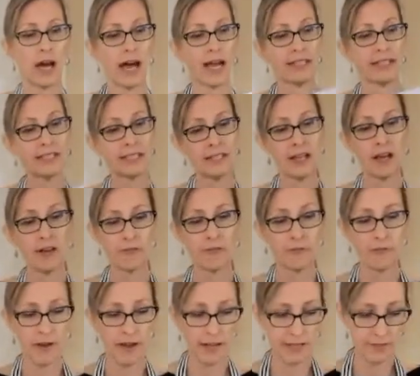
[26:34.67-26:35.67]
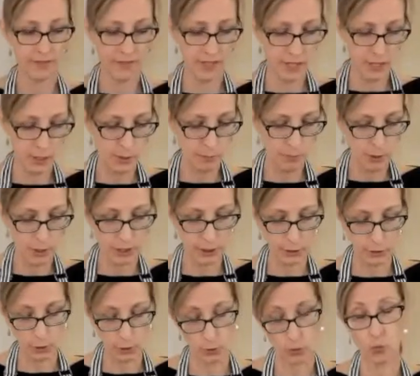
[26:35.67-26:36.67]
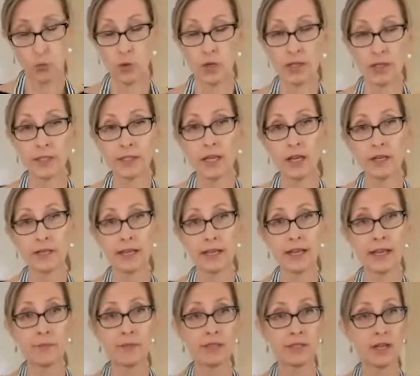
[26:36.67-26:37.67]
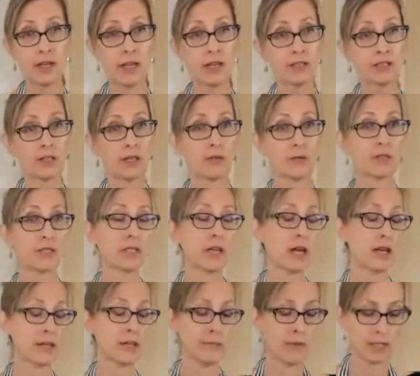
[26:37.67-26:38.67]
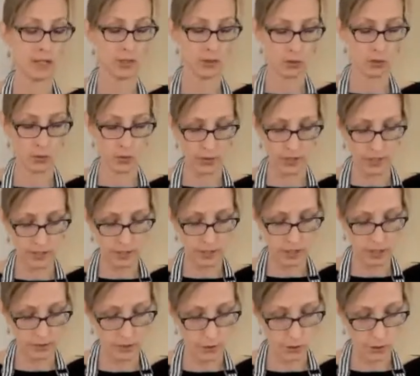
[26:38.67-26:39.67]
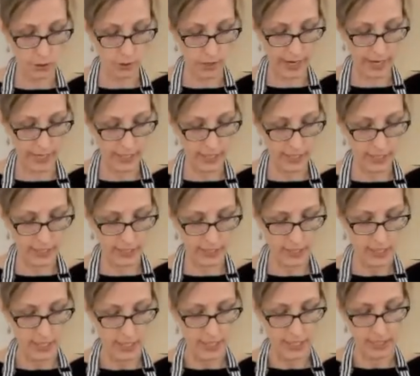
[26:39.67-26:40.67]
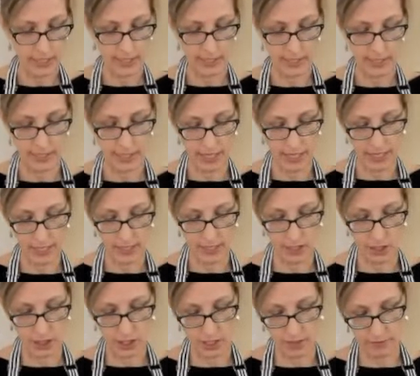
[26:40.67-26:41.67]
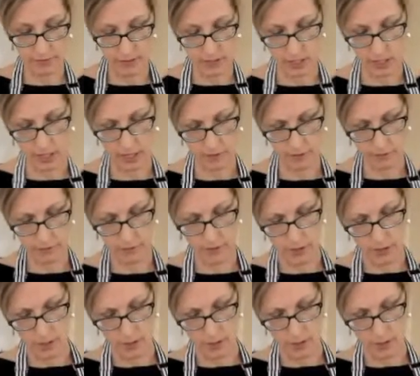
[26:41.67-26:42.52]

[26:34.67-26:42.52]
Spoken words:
I did not find this particular one on Amazon, so it's not in my store. It's called a Dragon, and it's an 8-inch chef's knife